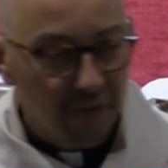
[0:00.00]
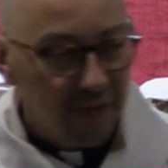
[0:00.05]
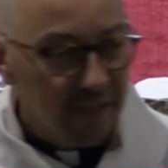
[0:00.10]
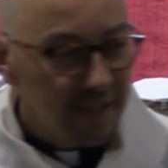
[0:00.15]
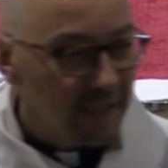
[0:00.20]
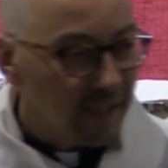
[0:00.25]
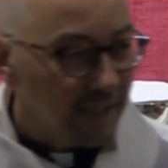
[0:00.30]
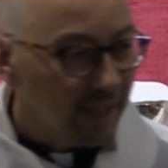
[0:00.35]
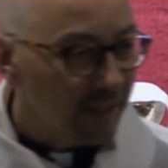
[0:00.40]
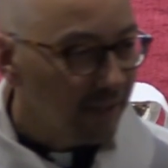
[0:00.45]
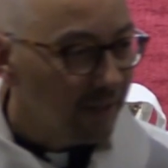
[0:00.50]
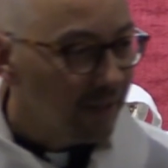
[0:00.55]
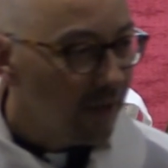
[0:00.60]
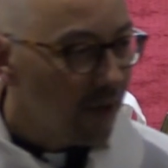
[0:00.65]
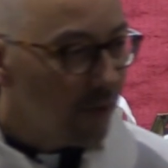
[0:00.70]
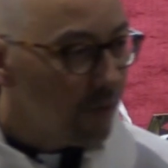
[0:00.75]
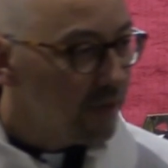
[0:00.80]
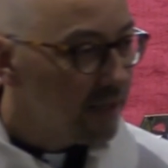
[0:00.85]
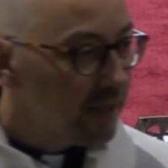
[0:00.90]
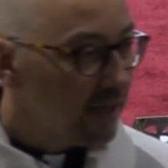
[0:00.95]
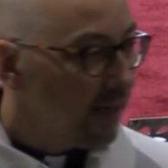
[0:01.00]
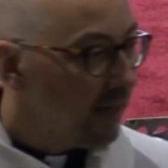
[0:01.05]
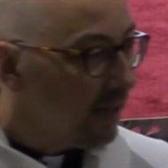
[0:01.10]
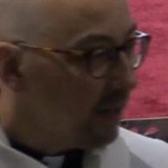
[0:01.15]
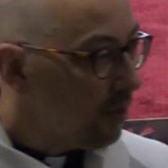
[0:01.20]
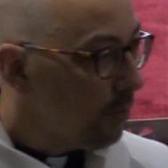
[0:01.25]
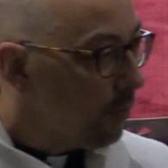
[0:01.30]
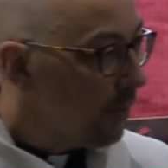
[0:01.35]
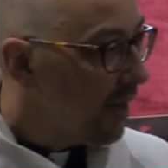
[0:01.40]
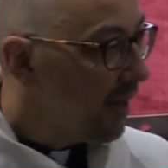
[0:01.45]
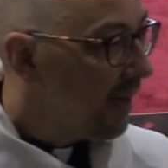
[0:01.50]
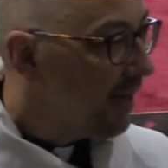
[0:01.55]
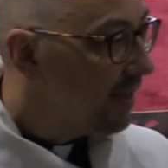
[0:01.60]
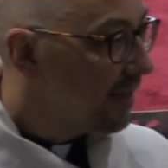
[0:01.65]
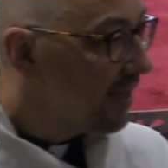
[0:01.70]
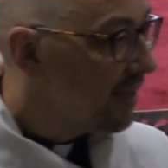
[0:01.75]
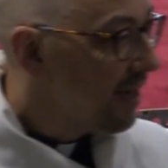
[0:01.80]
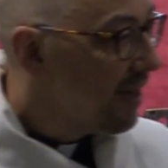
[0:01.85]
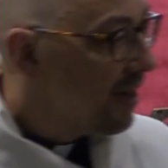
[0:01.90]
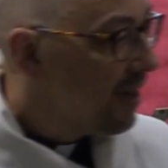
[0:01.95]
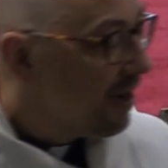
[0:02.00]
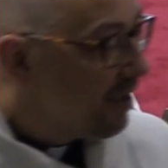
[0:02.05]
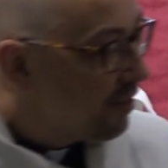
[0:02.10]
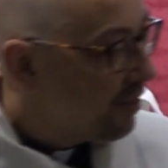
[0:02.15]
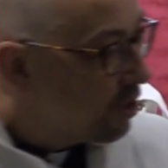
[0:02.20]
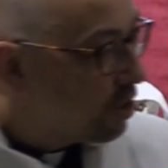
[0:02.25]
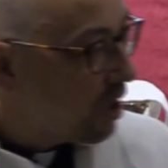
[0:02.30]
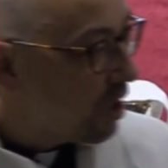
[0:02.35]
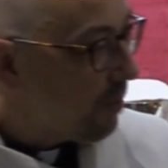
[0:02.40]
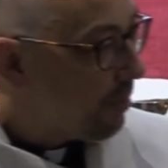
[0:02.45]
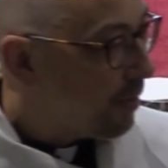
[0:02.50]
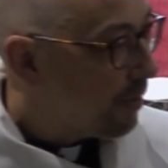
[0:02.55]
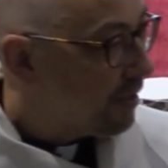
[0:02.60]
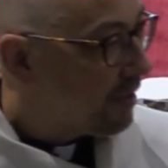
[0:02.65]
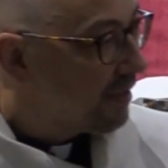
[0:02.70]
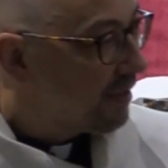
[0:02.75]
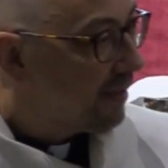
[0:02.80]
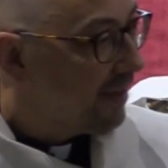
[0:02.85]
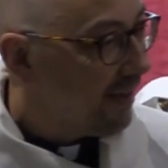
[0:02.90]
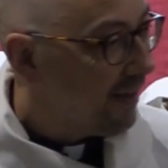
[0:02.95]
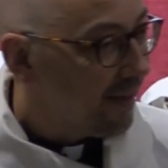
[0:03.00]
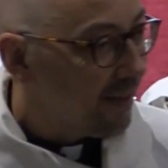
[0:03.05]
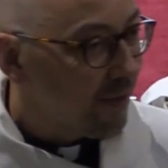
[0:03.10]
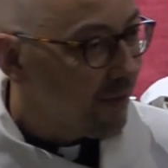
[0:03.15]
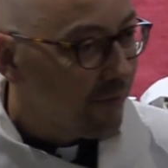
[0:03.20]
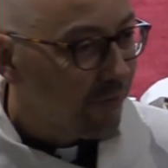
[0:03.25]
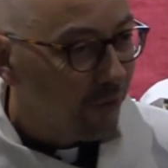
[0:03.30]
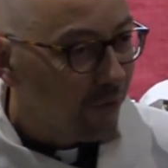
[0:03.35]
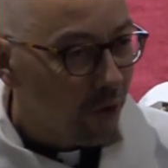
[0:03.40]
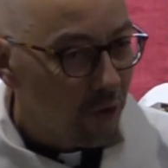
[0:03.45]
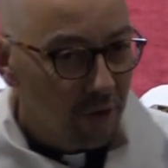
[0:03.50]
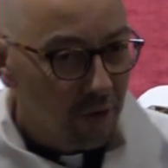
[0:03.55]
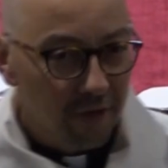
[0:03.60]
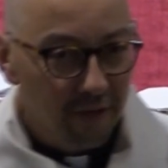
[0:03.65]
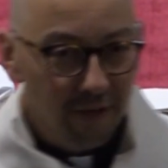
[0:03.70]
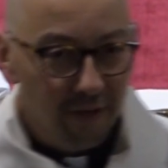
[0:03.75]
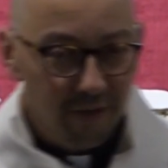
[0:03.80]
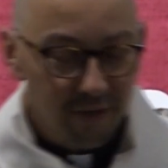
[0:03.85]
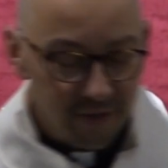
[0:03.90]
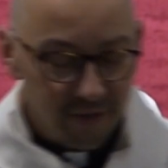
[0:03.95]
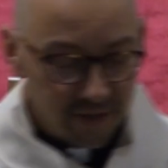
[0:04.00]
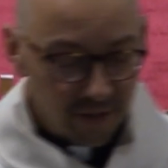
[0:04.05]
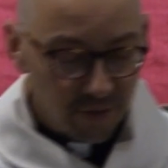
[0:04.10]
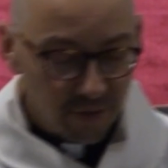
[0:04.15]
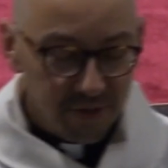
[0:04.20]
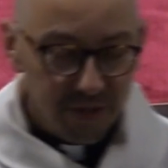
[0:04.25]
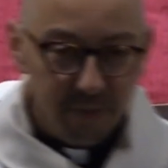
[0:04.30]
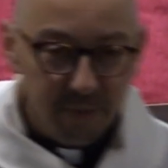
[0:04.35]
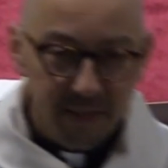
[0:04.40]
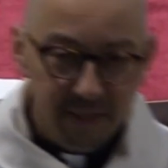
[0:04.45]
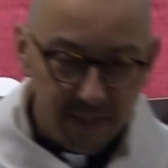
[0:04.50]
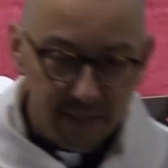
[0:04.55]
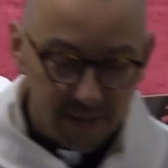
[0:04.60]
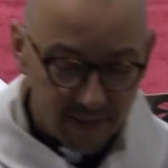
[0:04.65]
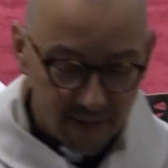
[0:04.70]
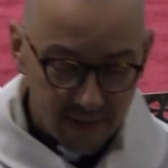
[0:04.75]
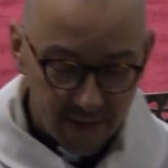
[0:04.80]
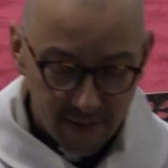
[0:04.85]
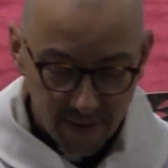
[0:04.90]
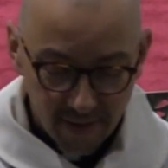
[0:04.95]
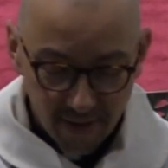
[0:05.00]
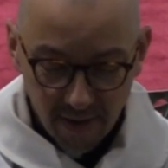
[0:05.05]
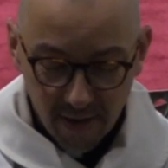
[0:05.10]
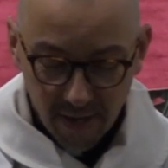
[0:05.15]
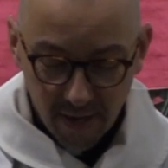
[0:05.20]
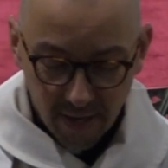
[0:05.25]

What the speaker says: fitting, coincidentally, that we had the shepherd and the flock, and there's lots to be said there.